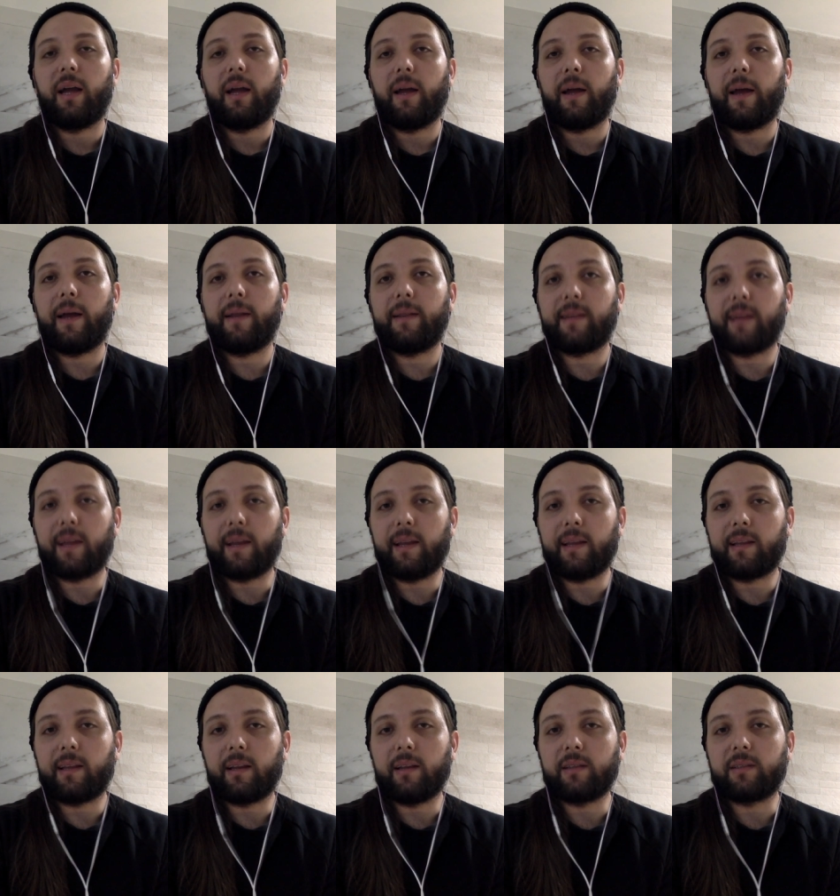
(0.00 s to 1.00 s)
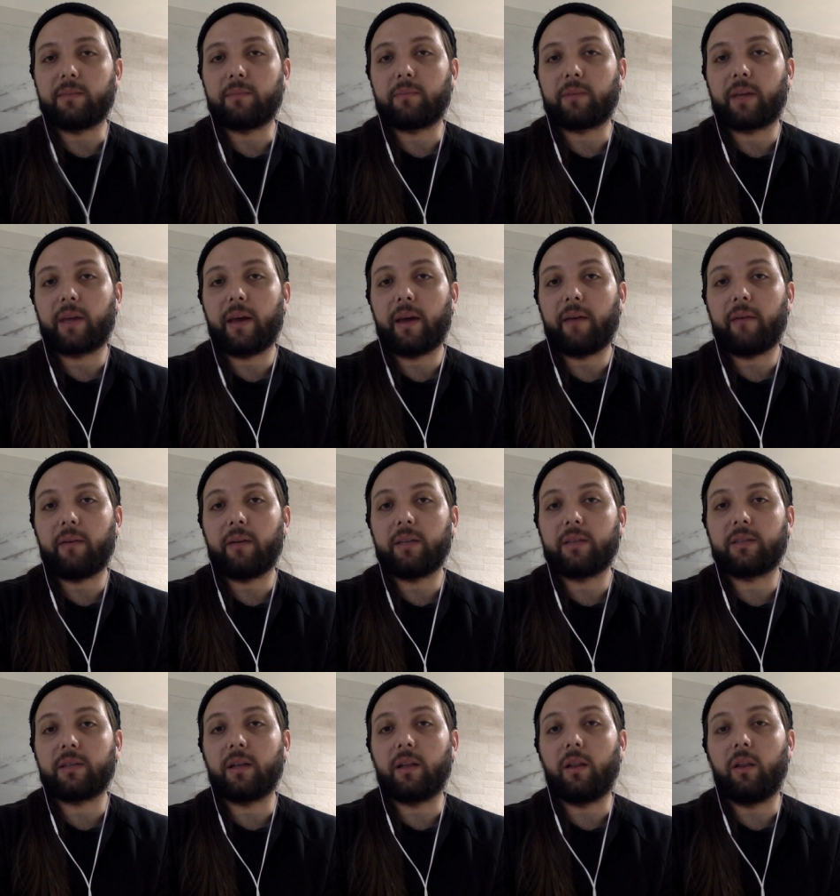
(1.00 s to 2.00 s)
Antinatalism
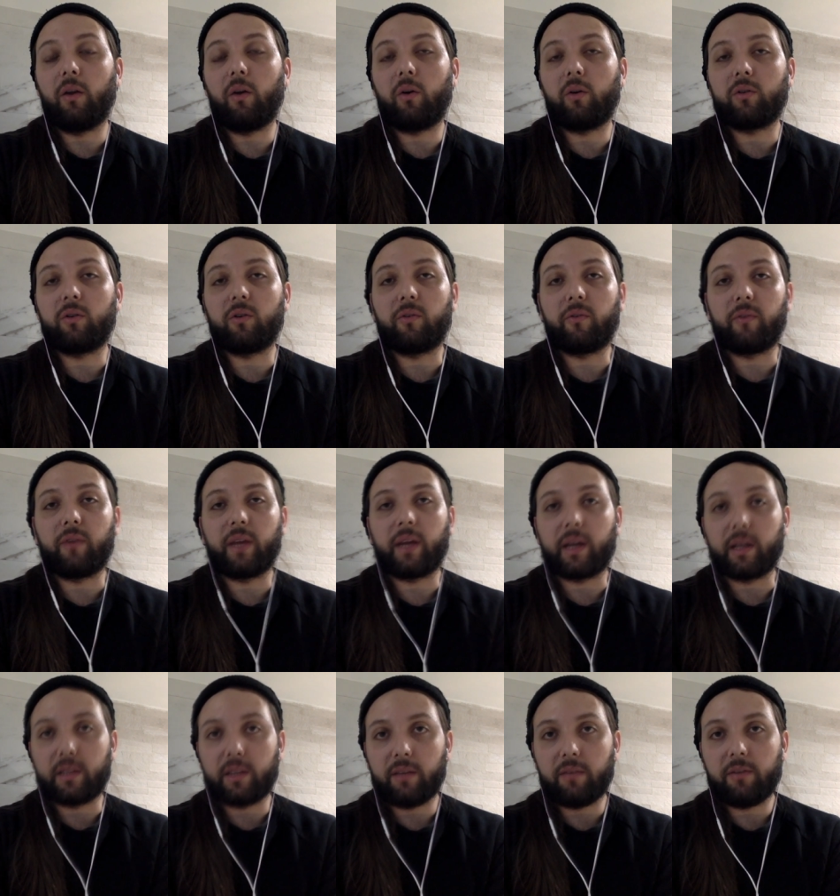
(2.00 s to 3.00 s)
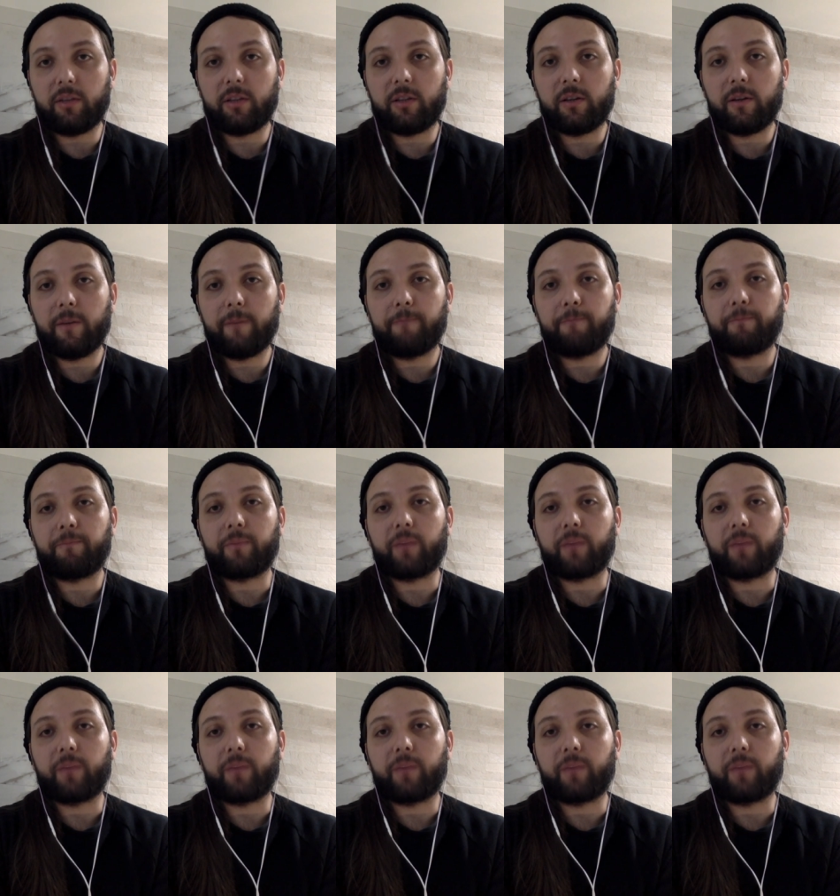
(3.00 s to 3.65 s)
carries a load of negativity